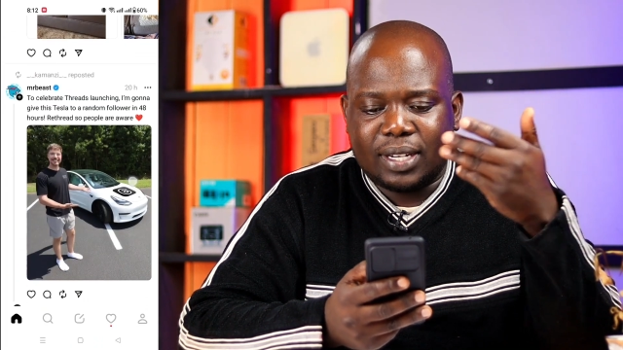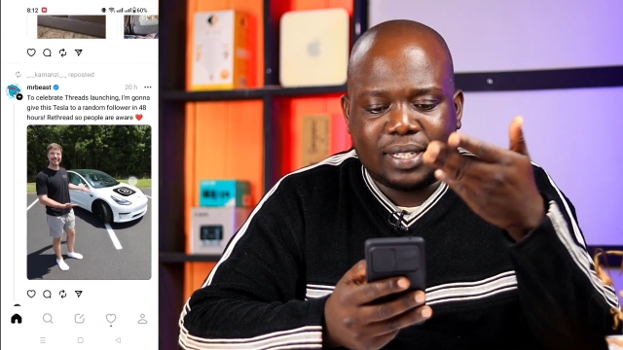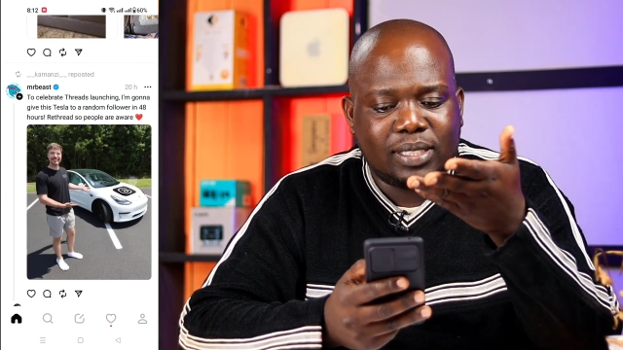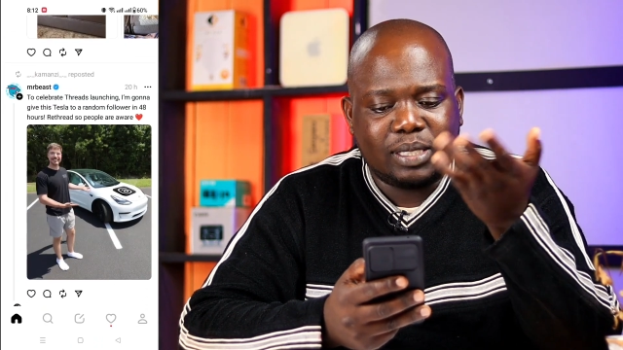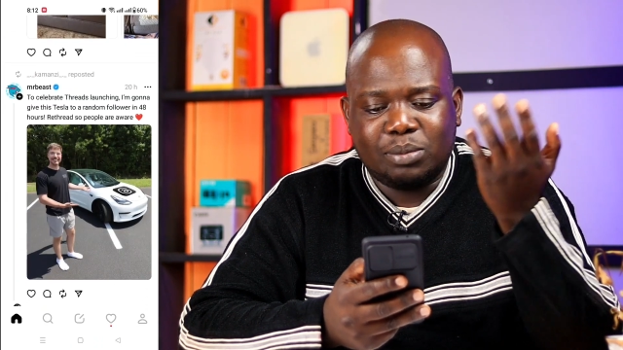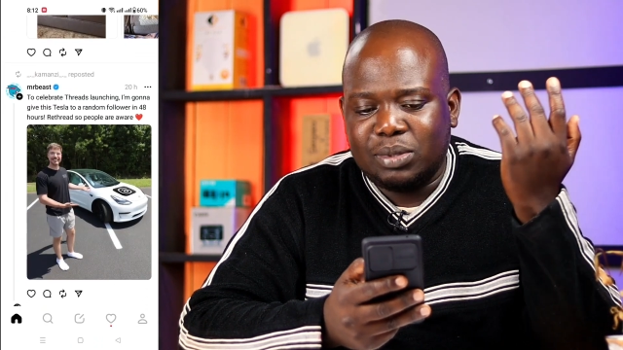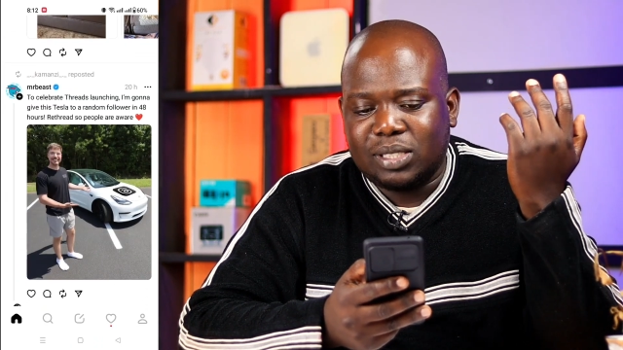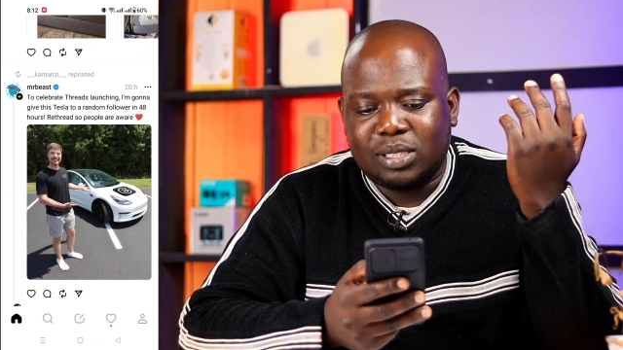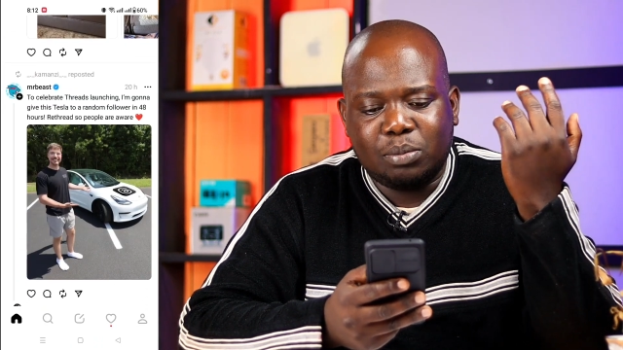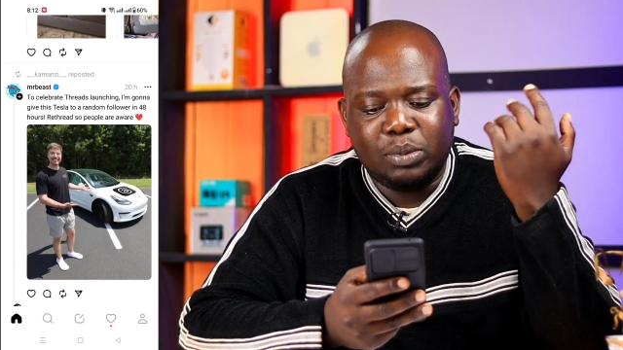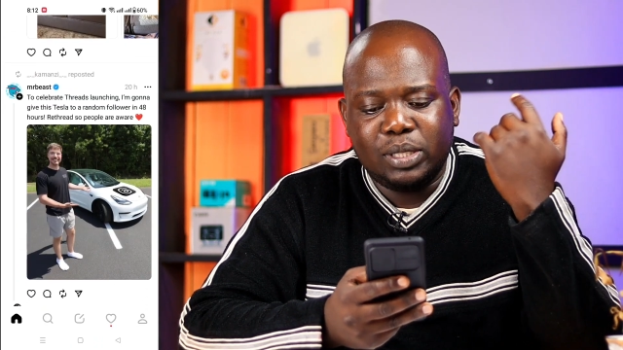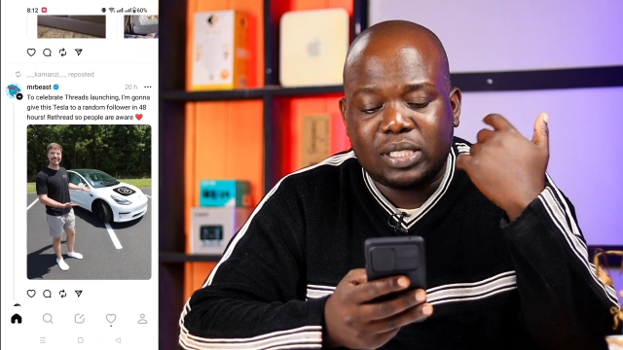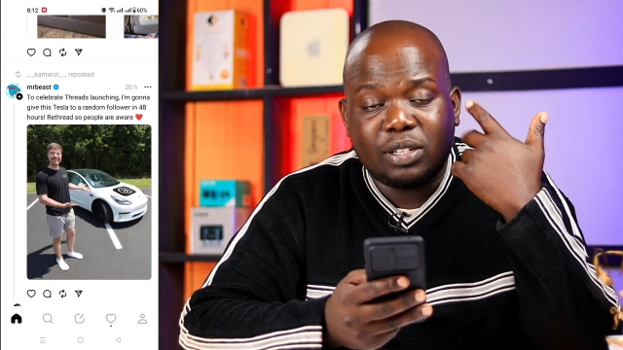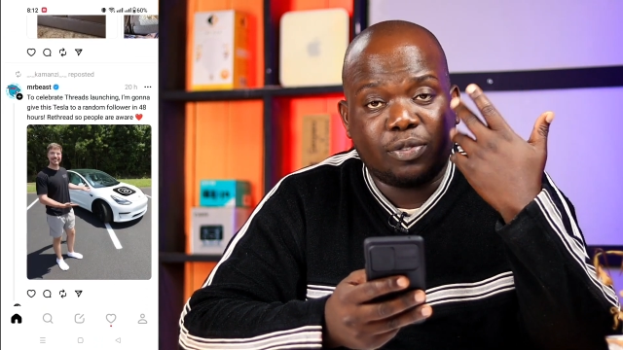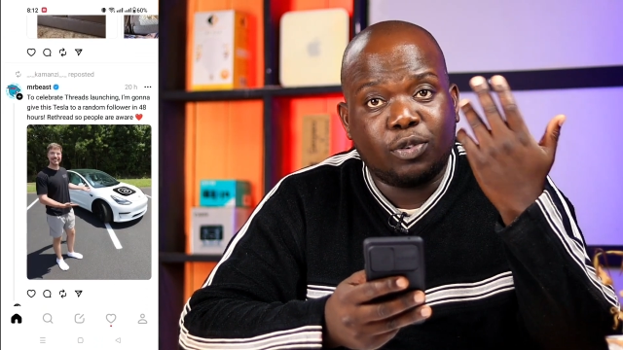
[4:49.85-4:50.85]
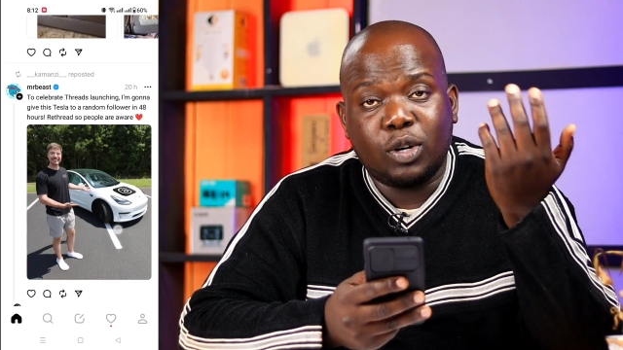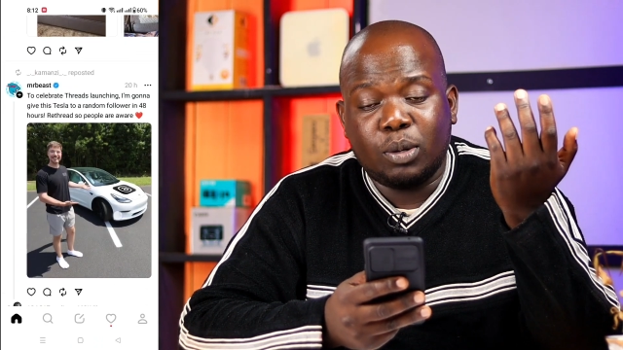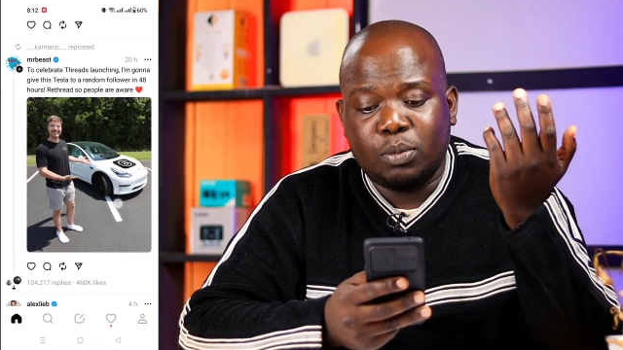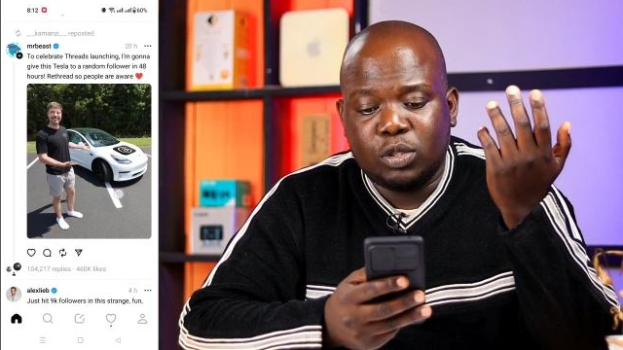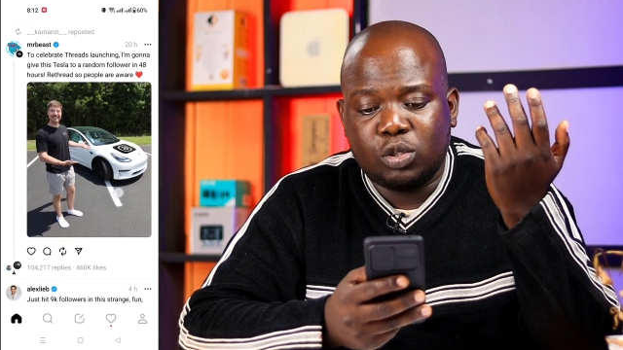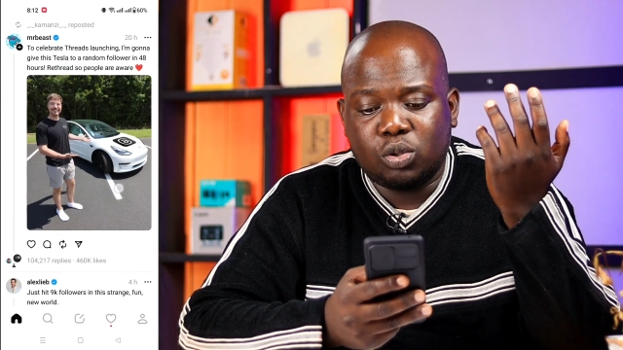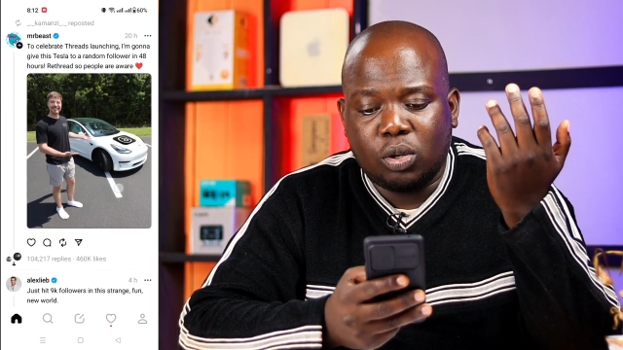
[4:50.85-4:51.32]
You can see Mr. Beast.
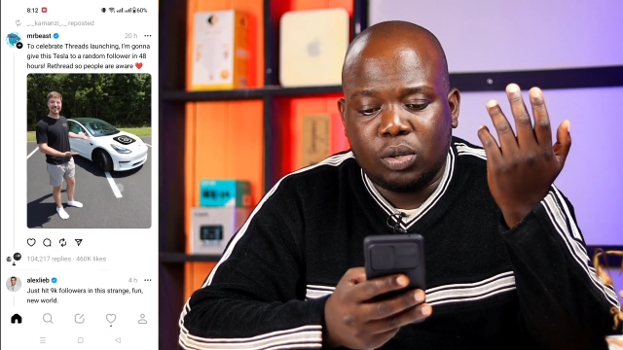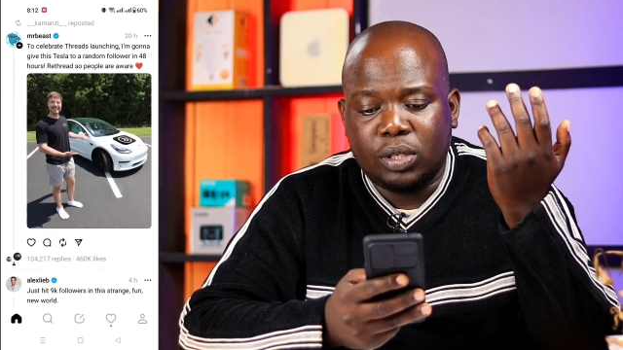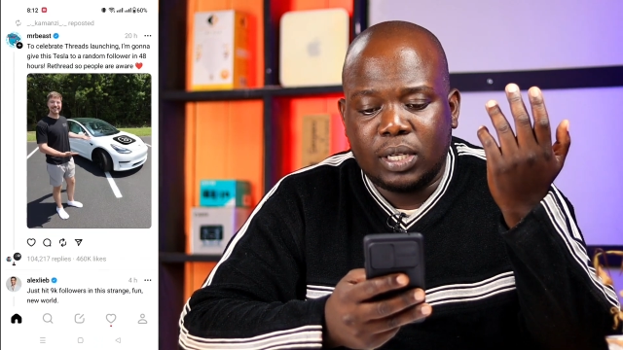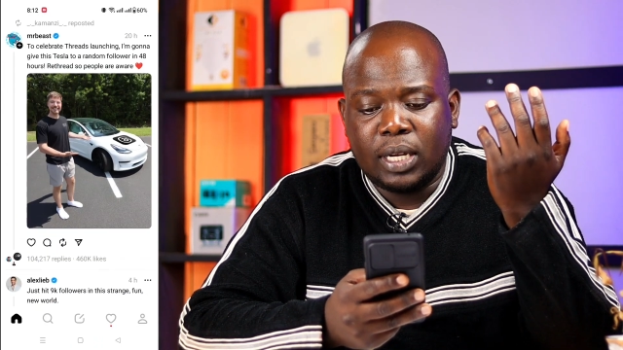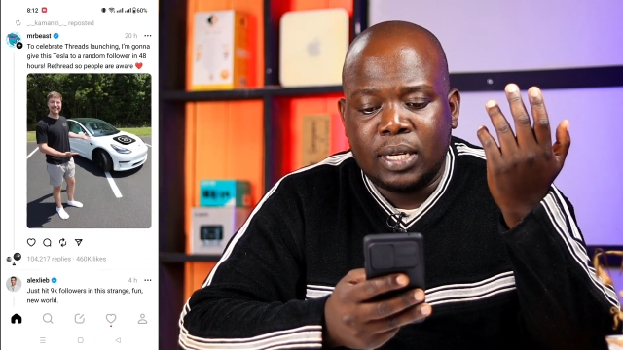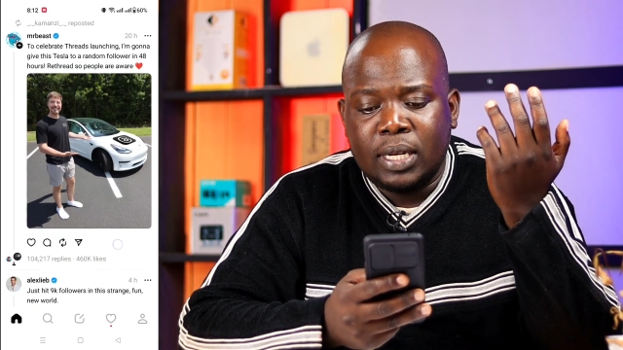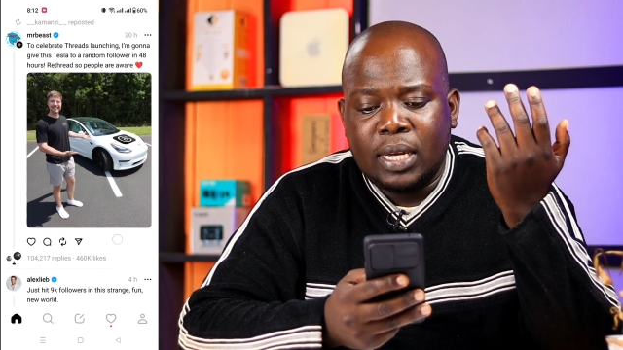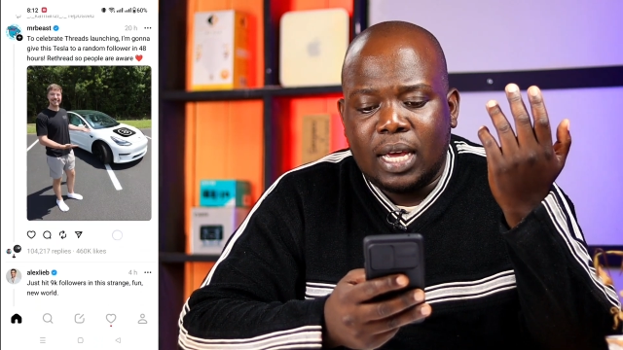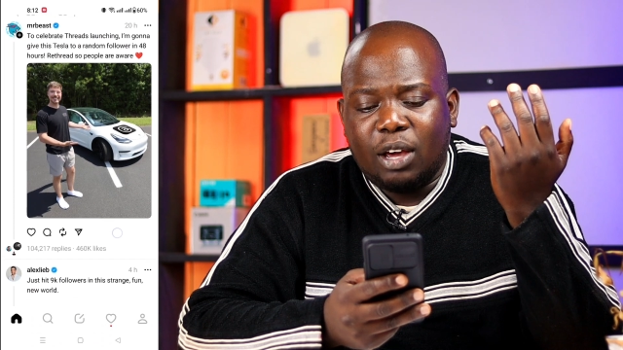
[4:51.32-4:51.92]
Follow him on